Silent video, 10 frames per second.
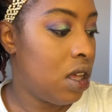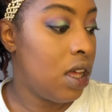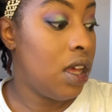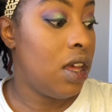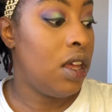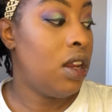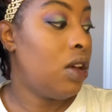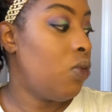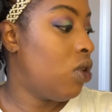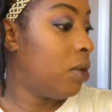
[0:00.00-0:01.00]
And
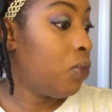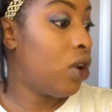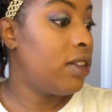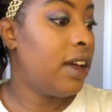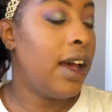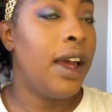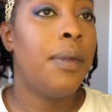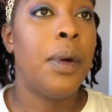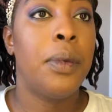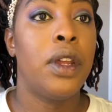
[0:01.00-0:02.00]
one more
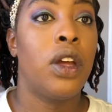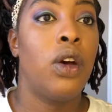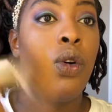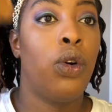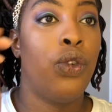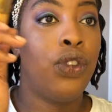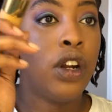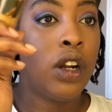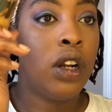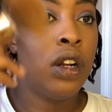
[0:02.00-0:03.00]
time, I'm going to go
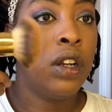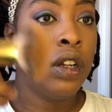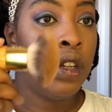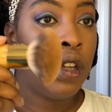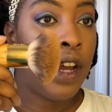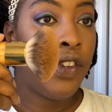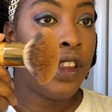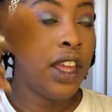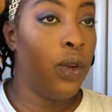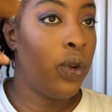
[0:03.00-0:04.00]
over
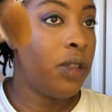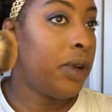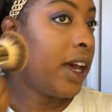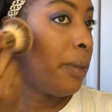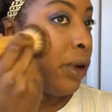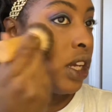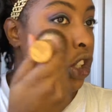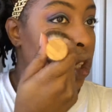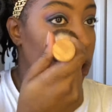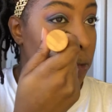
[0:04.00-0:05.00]
everything with my
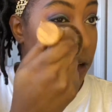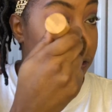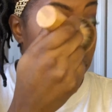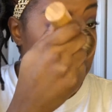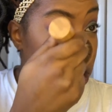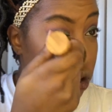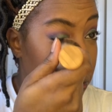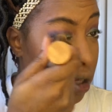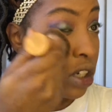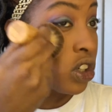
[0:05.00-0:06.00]
brush, my foundation
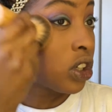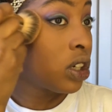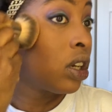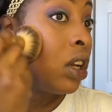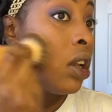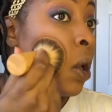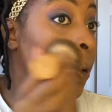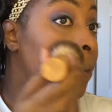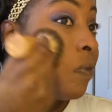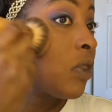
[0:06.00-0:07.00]
brush.
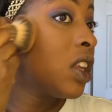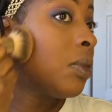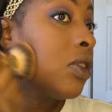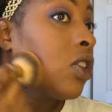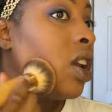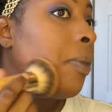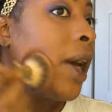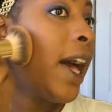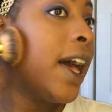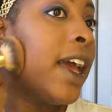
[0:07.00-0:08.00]
And I'm just gonna
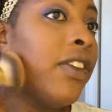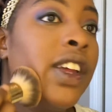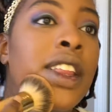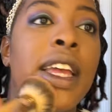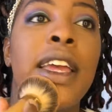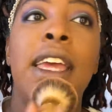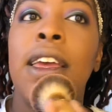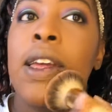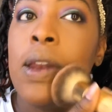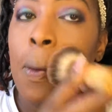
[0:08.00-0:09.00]
pat everything
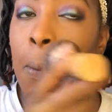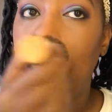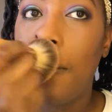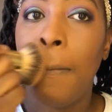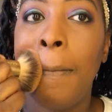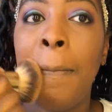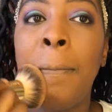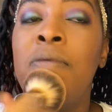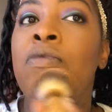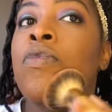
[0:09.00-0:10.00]
in,
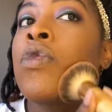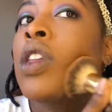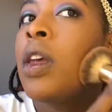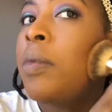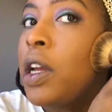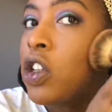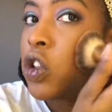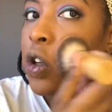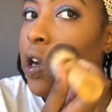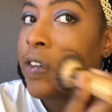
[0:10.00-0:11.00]
make
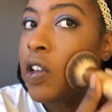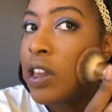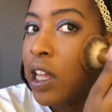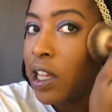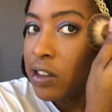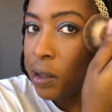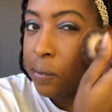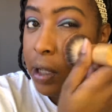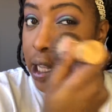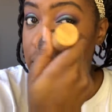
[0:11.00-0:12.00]
sure everything is in
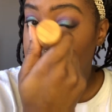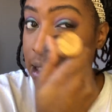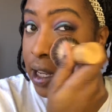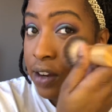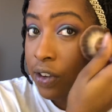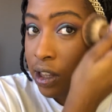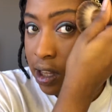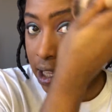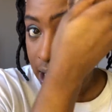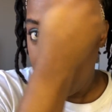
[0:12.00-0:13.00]
place and
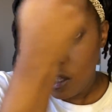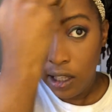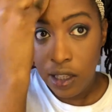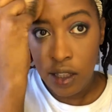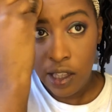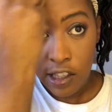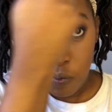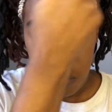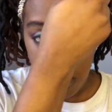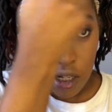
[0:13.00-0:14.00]
everything is
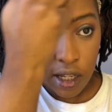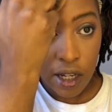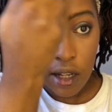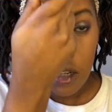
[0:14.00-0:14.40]
blended.